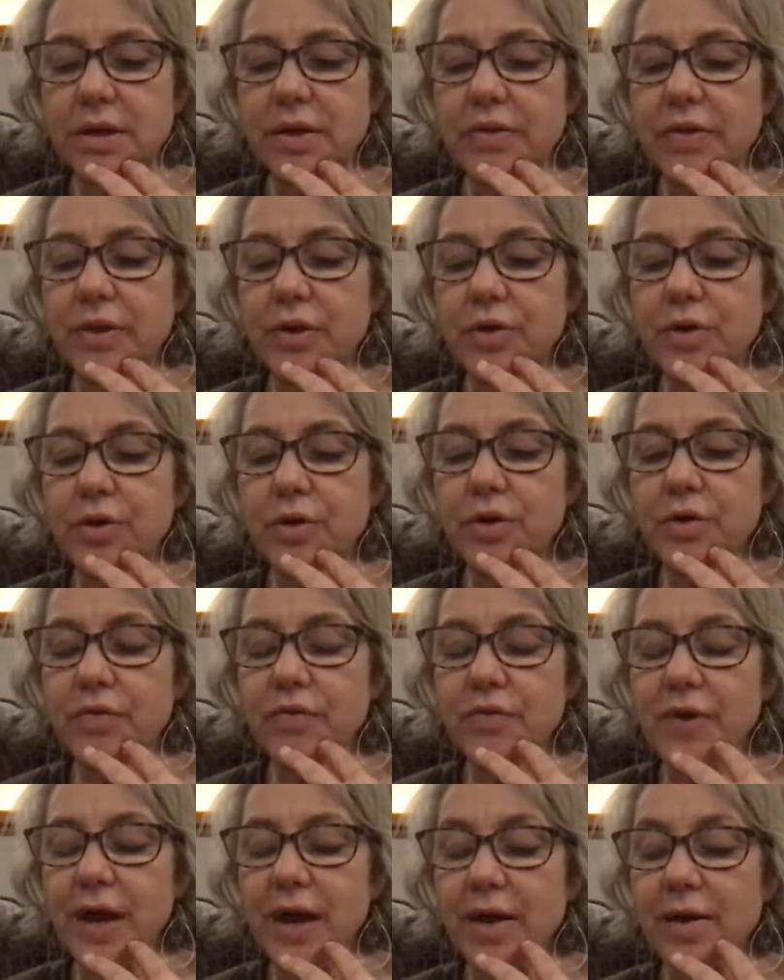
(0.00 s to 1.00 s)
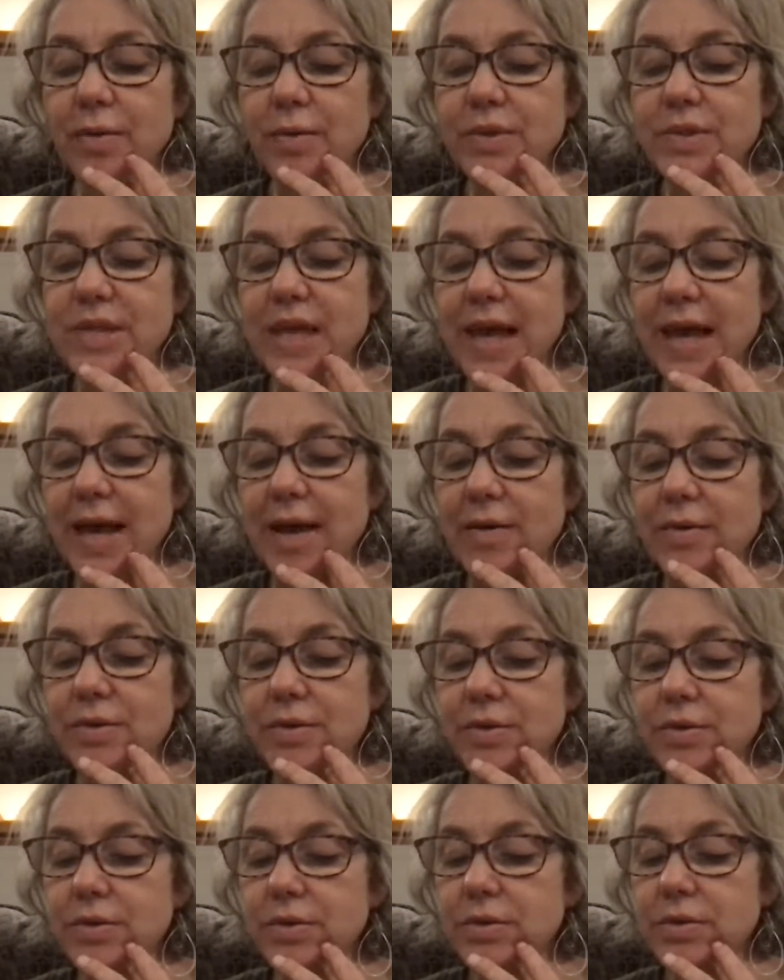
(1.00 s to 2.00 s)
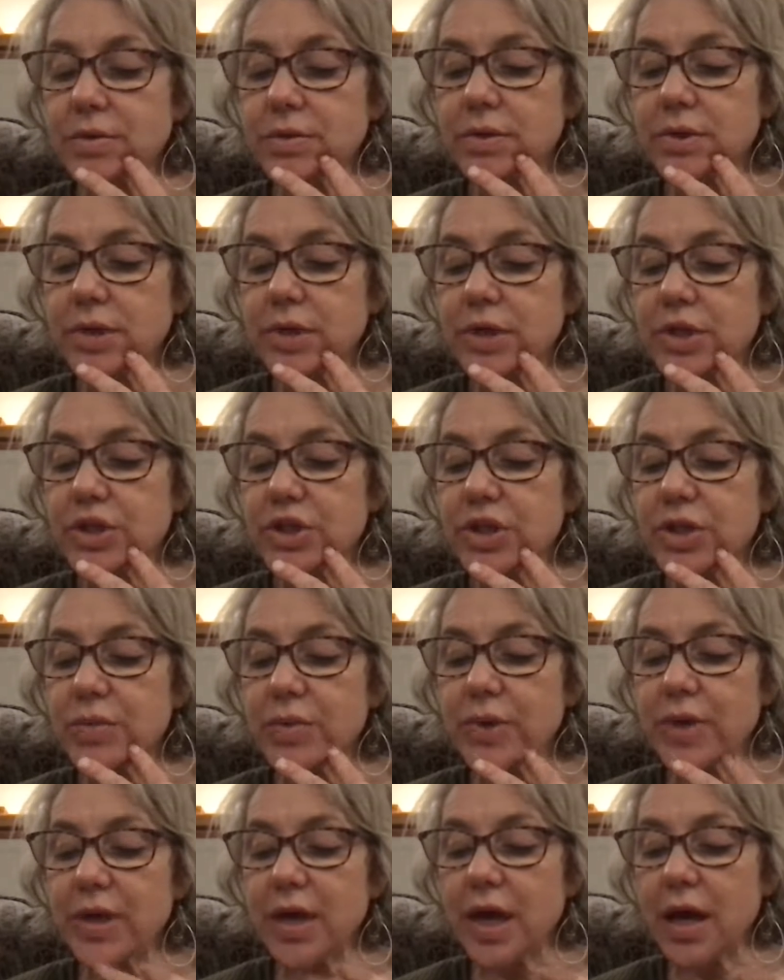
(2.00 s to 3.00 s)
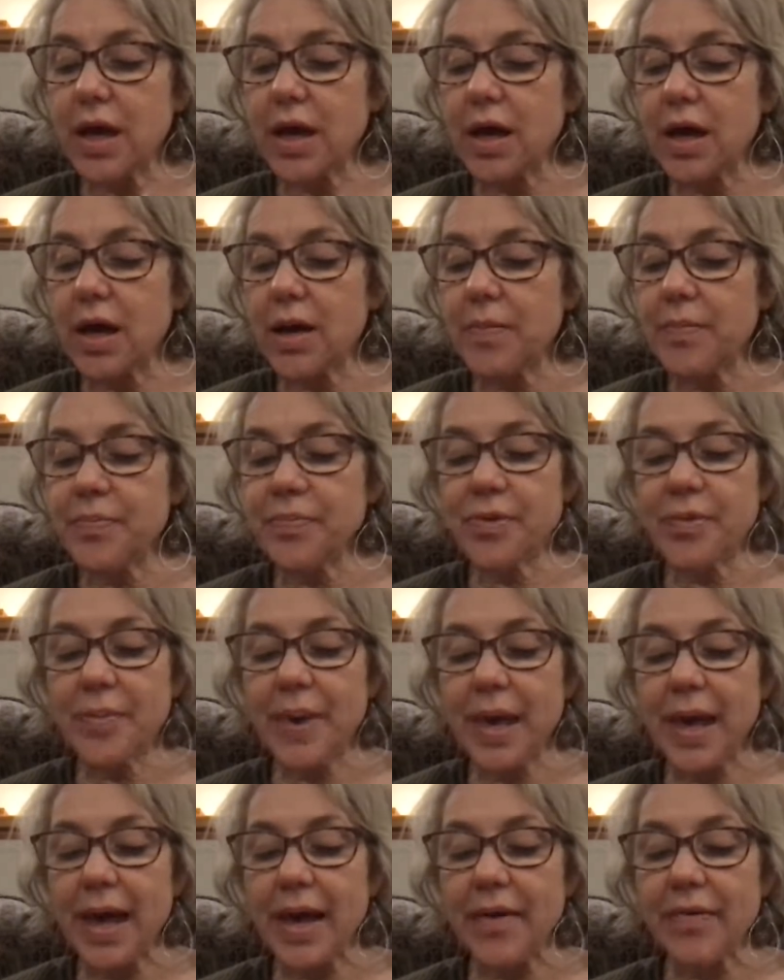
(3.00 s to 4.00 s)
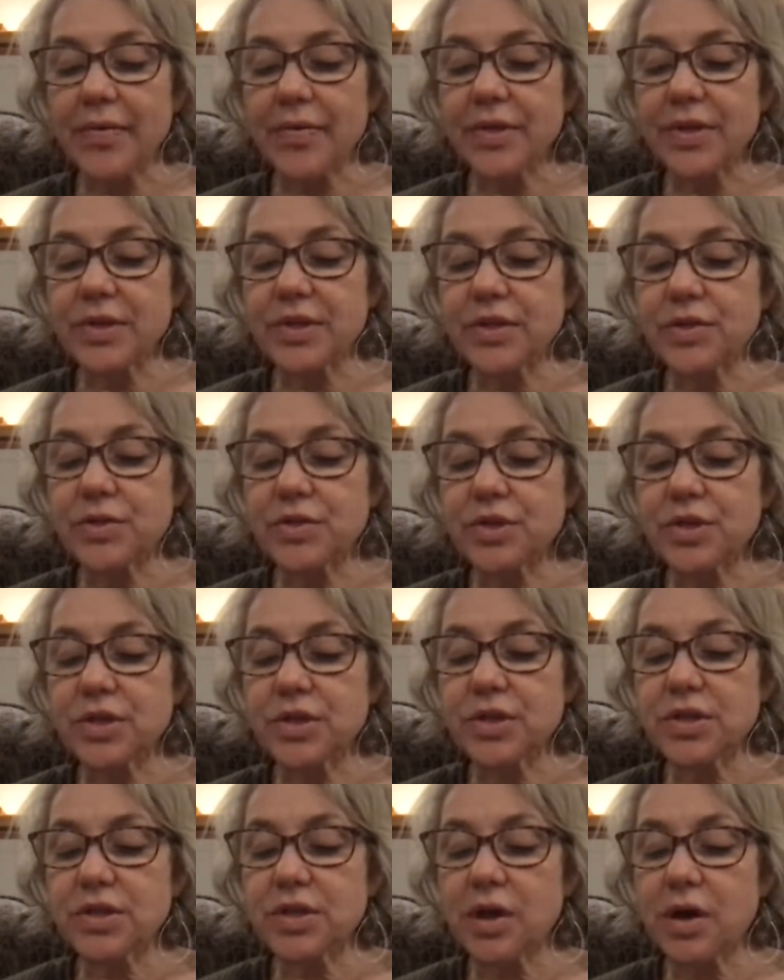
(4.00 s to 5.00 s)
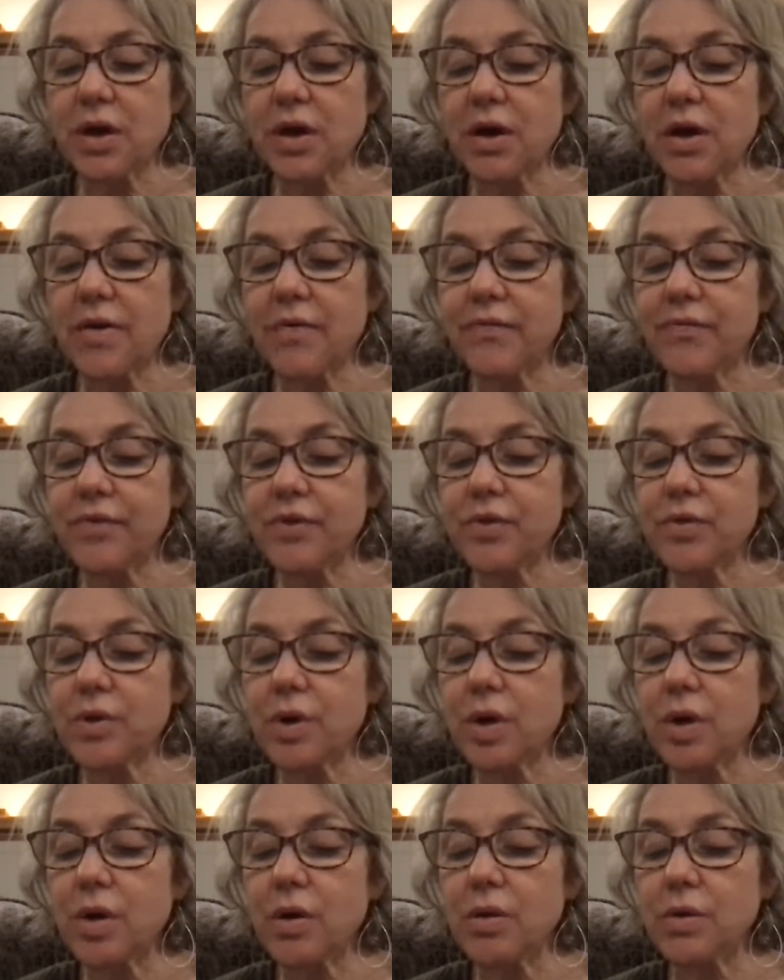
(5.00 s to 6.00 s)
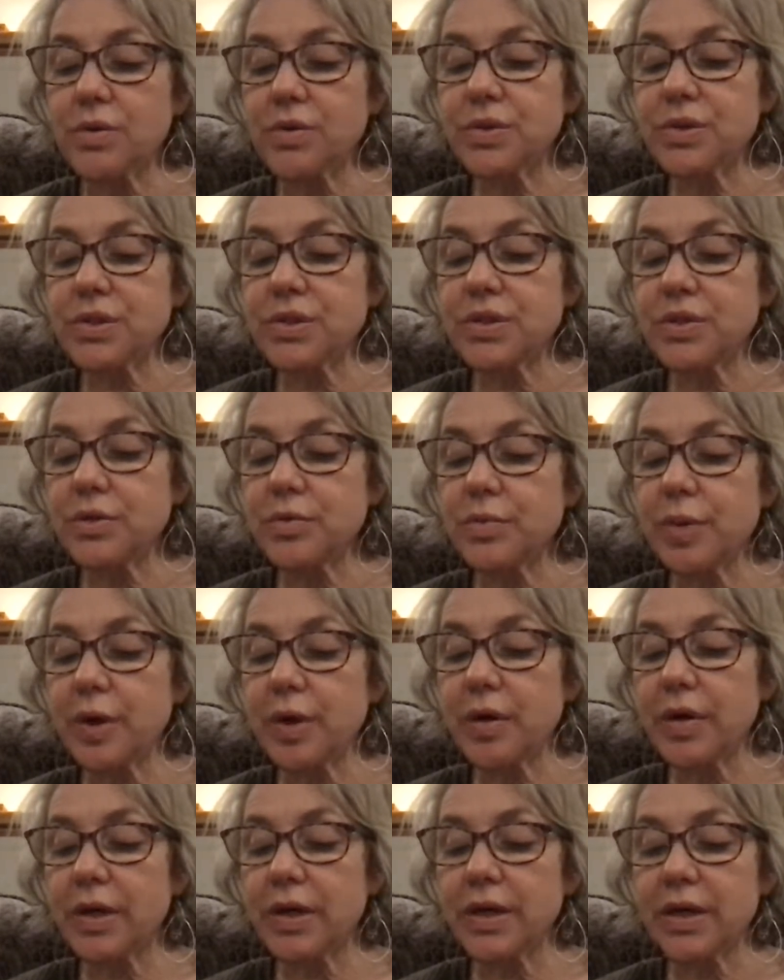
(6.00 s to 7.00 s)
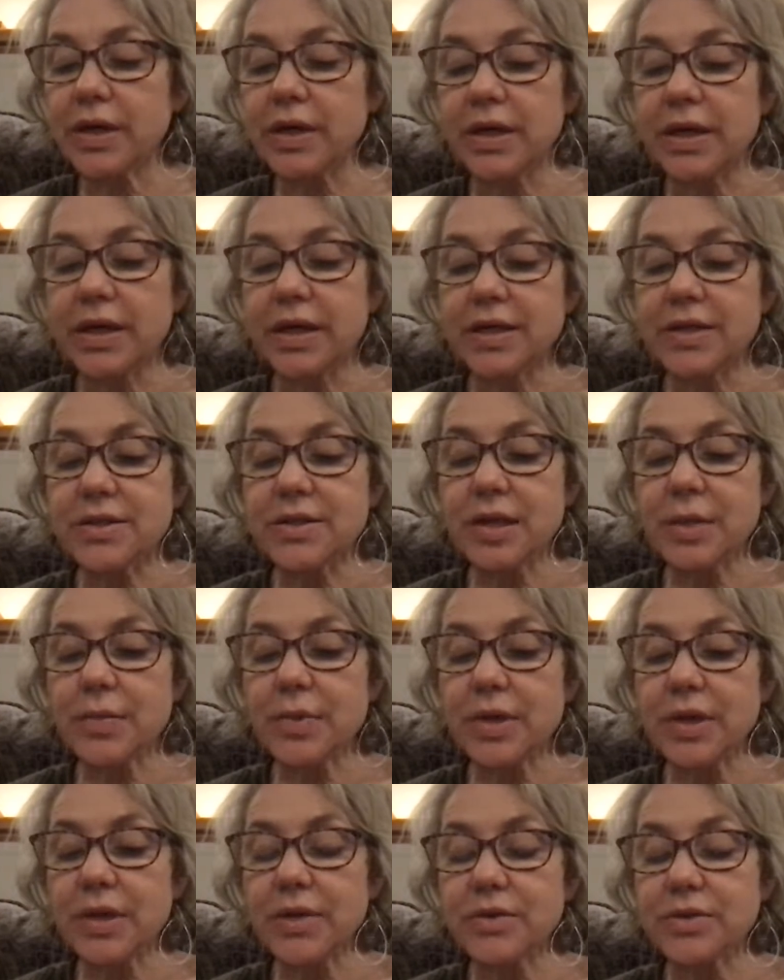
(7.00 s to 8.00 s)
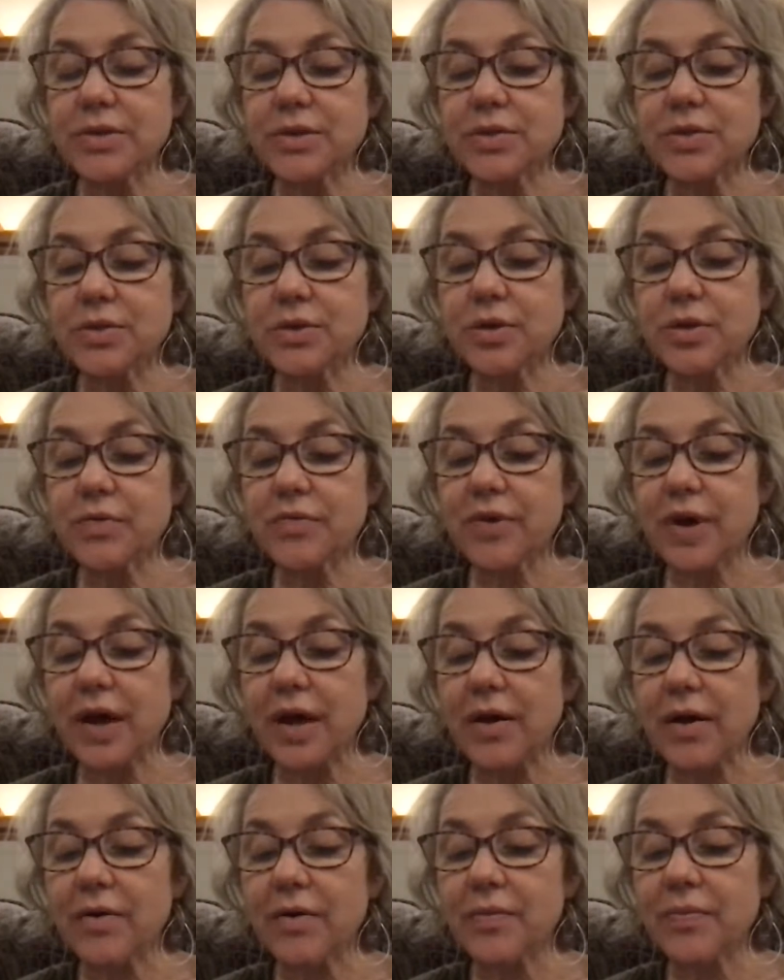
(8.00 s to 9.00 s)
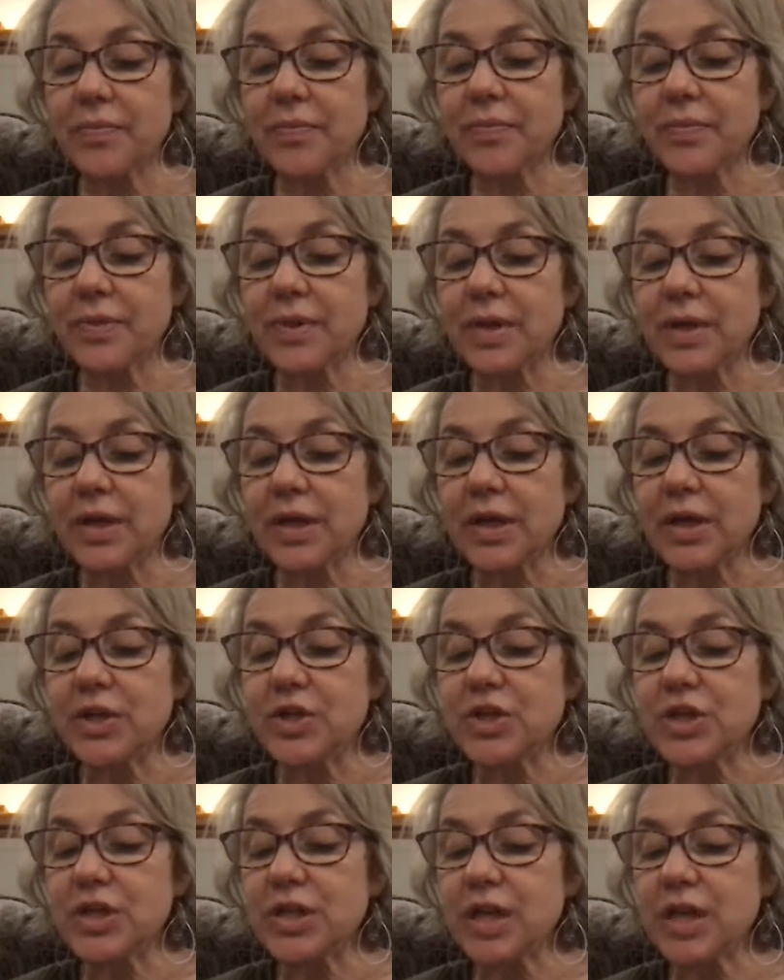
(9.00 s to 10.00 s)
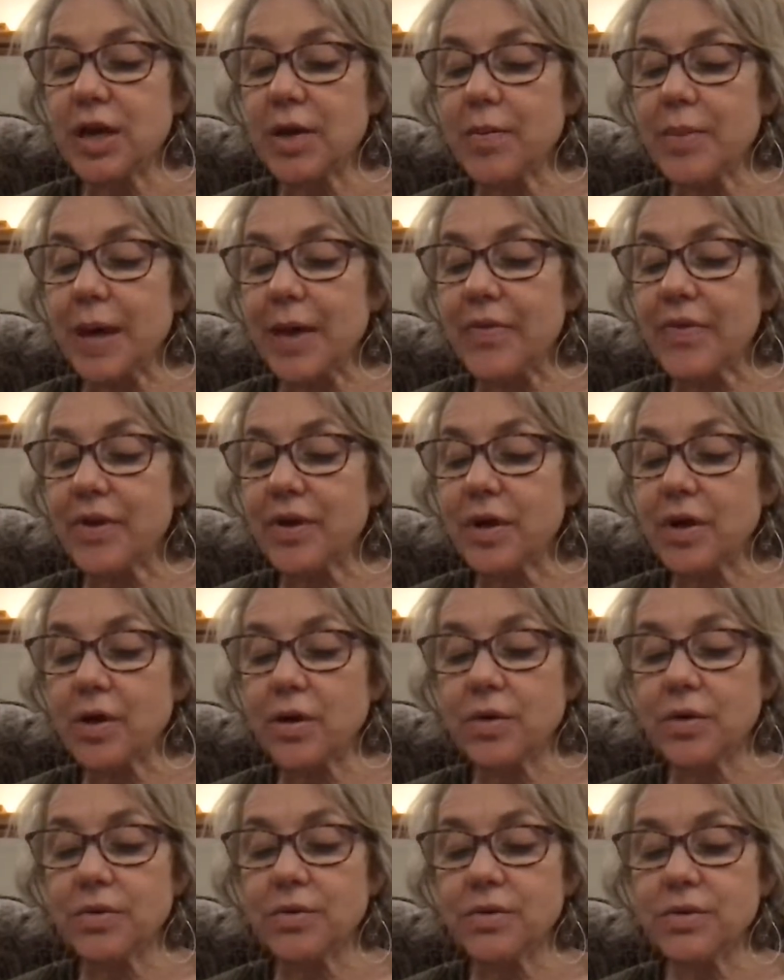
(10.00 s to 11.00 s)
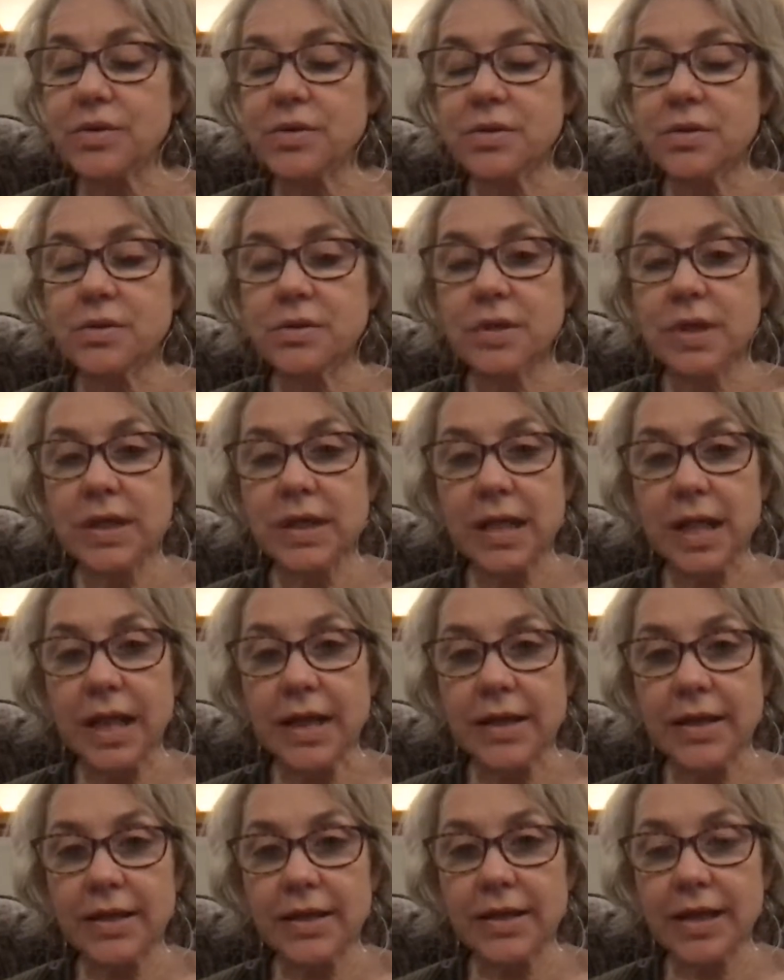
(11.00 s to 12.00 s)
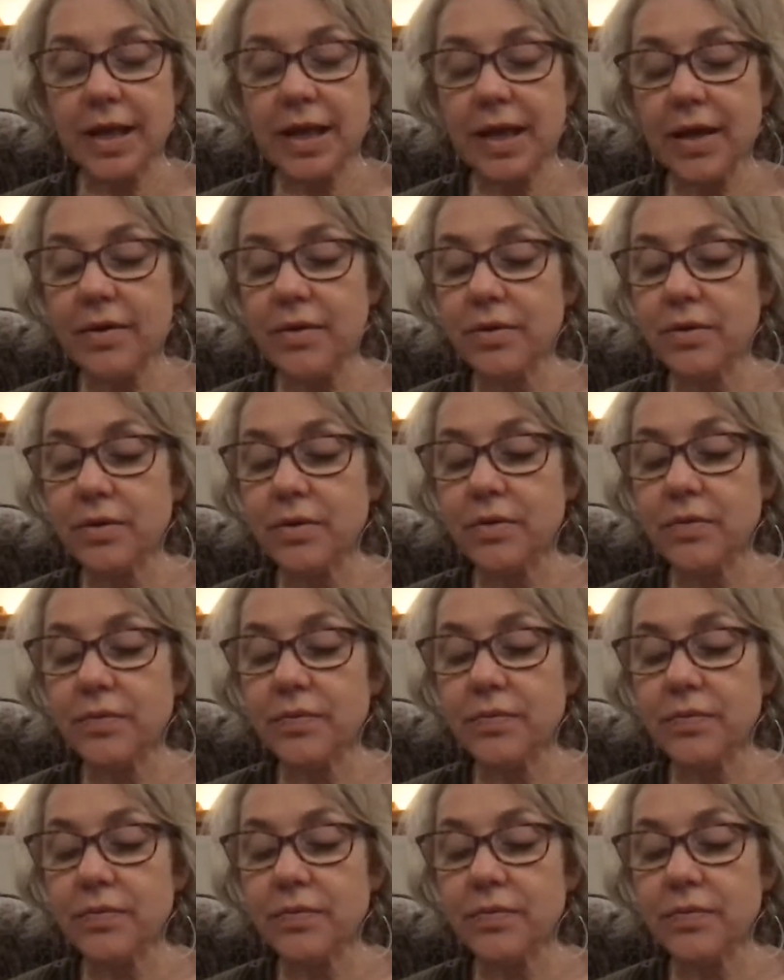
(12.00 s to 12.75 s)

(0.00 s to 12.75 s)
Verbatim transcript: Their cook fire was out. She went up the path until she saw a few coals still burning in someone else's cook fire. She knelt by the coals and lighted the candle.